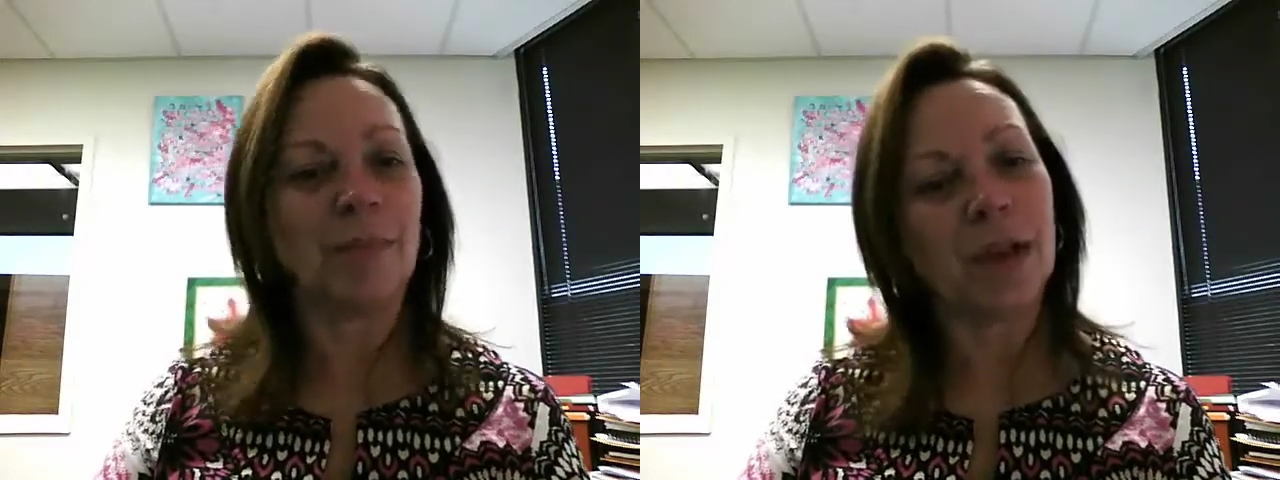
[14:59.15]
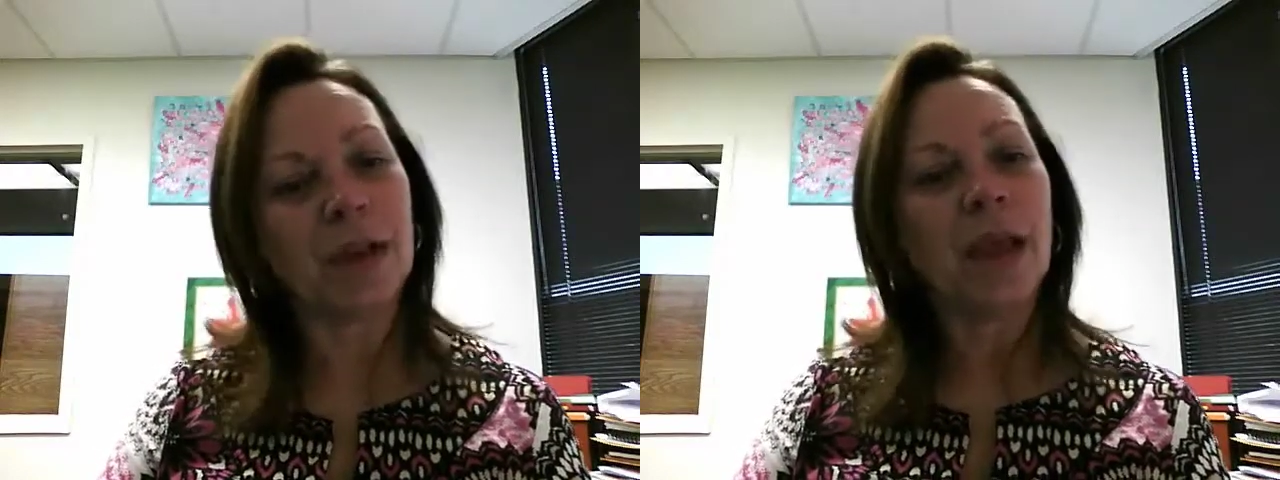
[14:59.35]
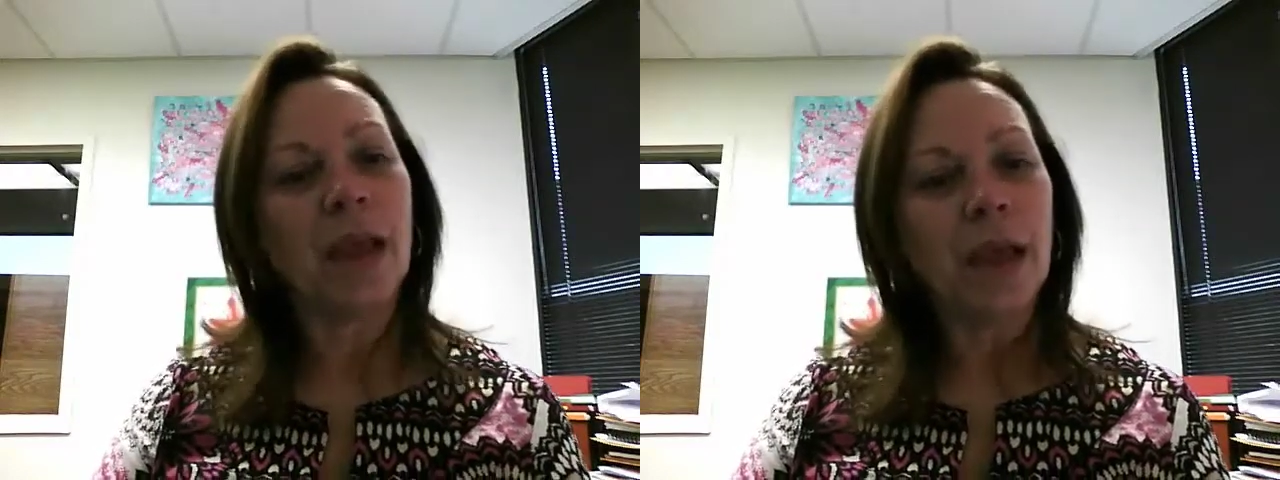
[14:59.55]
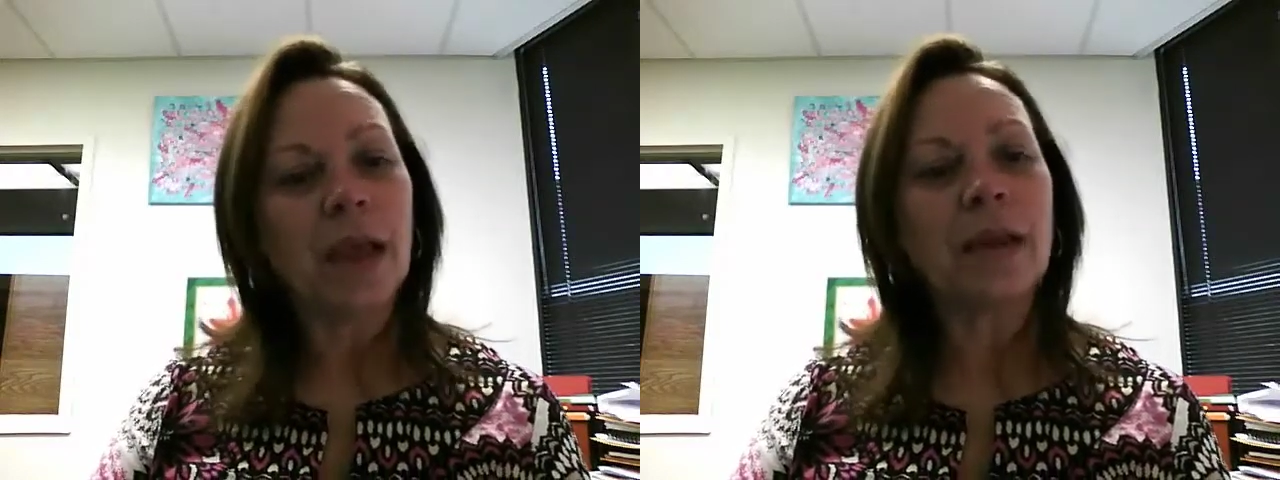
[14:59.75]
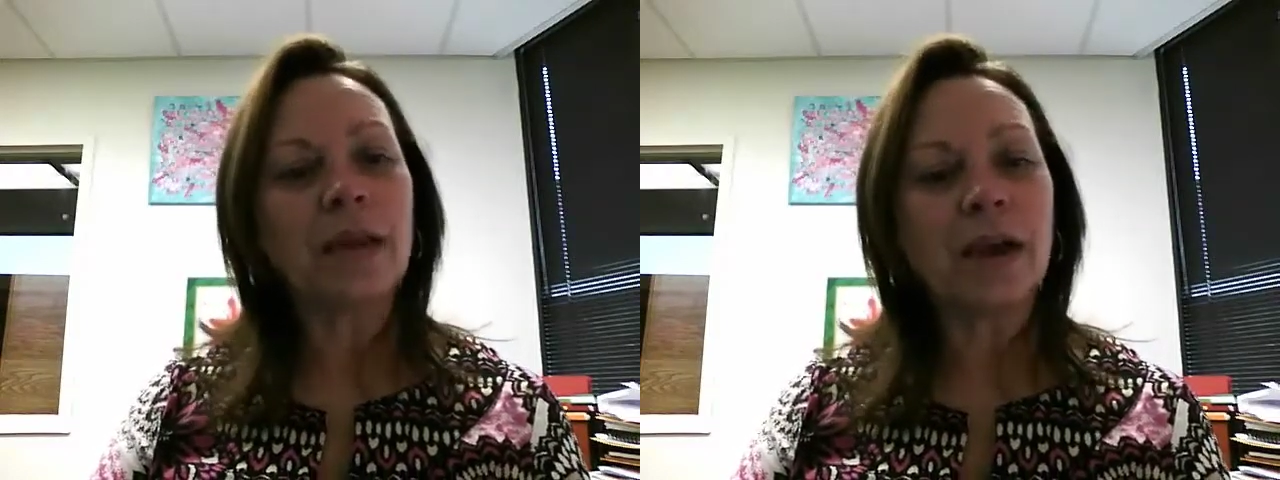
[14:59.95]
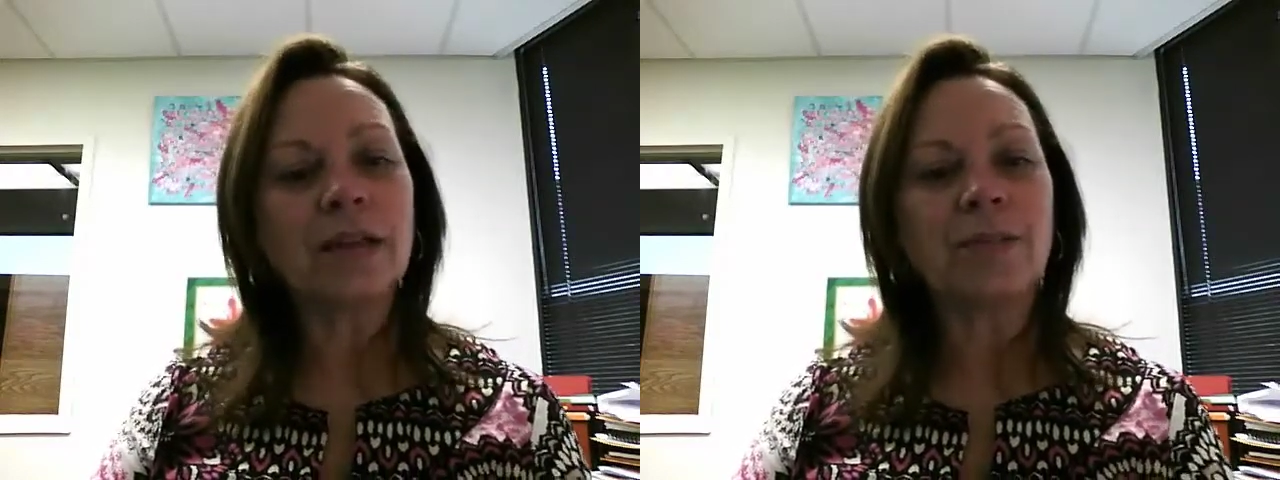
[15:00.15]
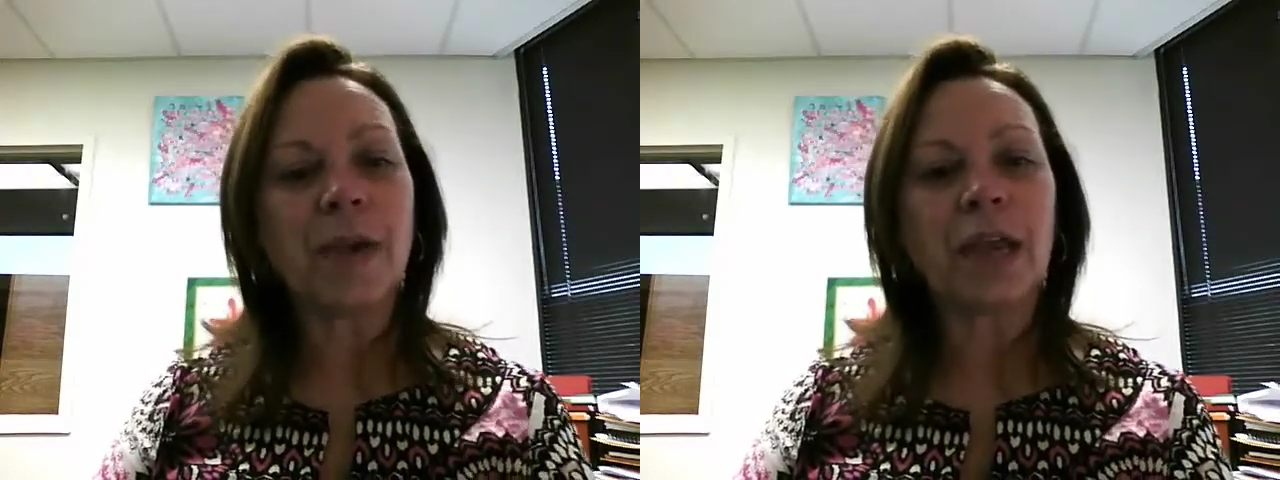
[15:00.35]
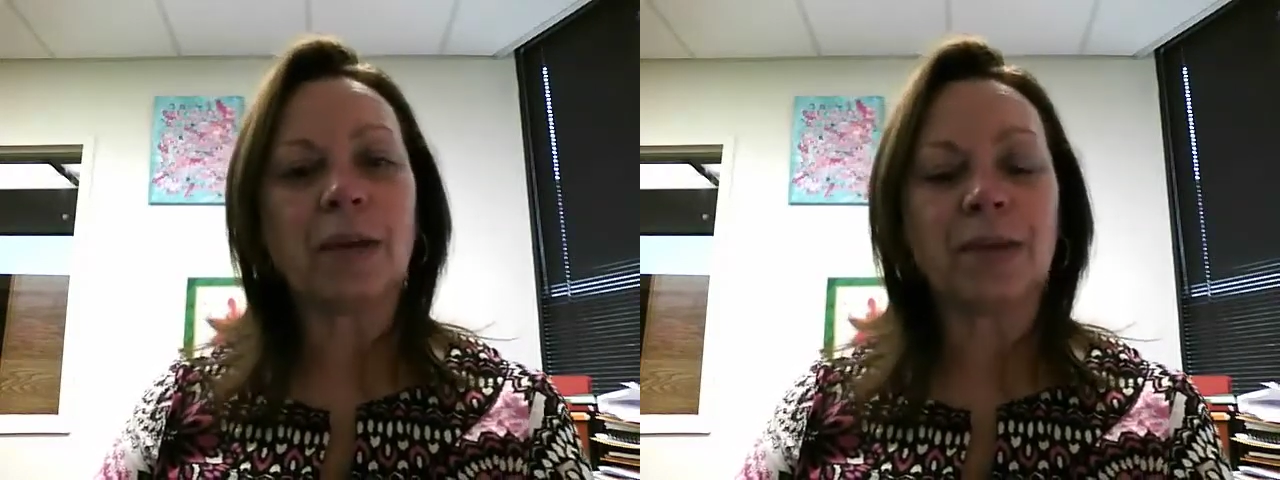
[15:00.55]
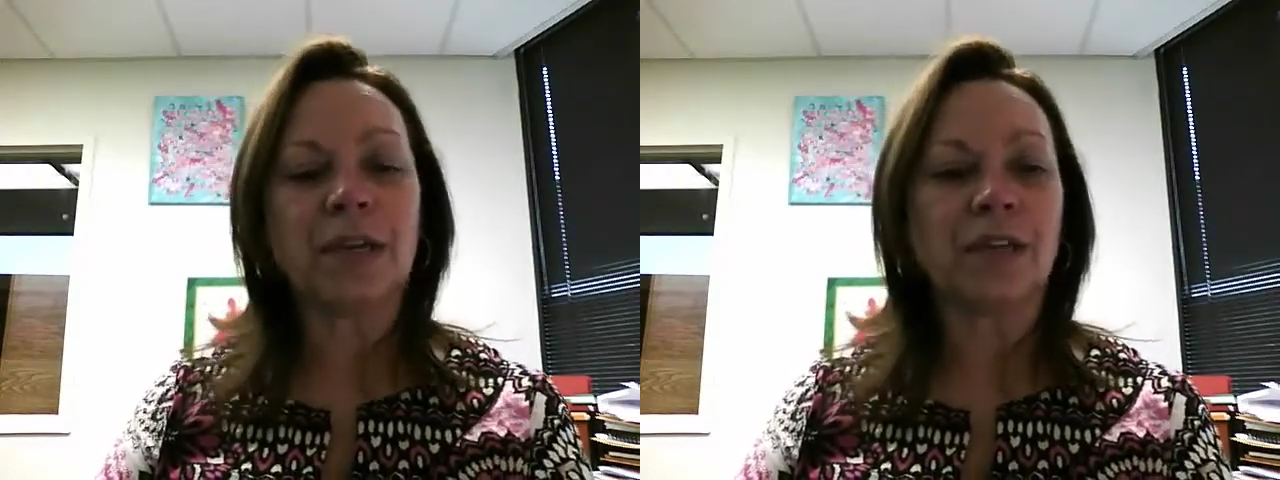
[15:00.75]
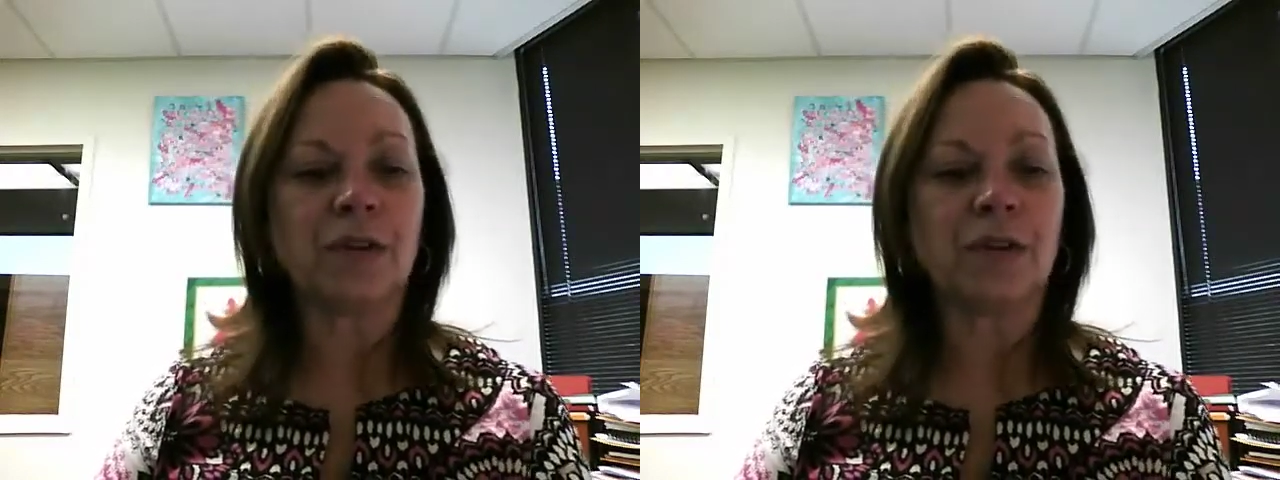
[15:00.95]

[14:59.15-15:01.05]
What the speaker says: but it does make a big